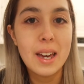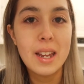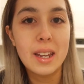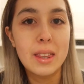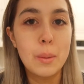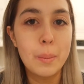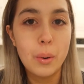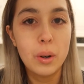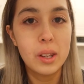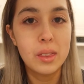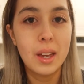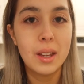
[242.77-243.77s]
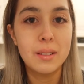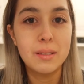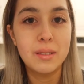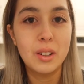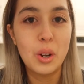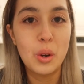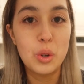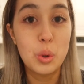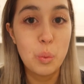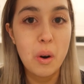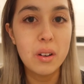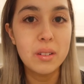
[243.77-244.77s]
kind of get the body that, you know, you
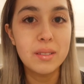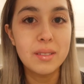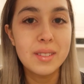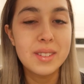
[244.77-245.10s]
want.